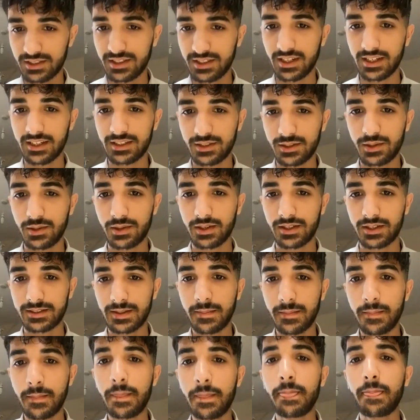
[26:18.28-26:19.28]
The current
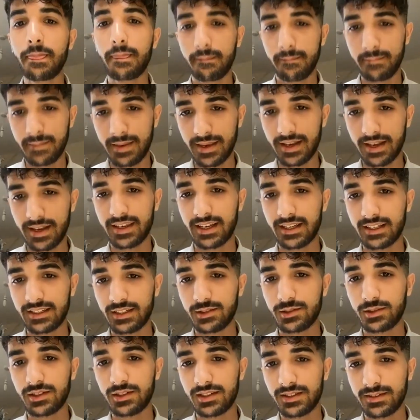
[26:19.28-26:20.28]
plan for semester
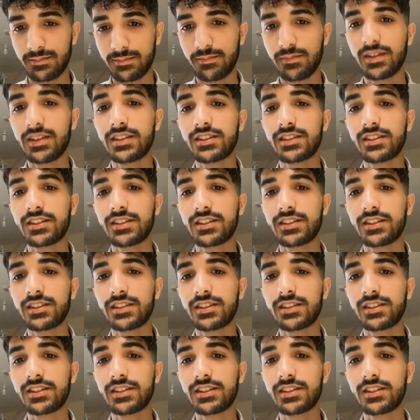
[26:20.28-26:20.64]
B. So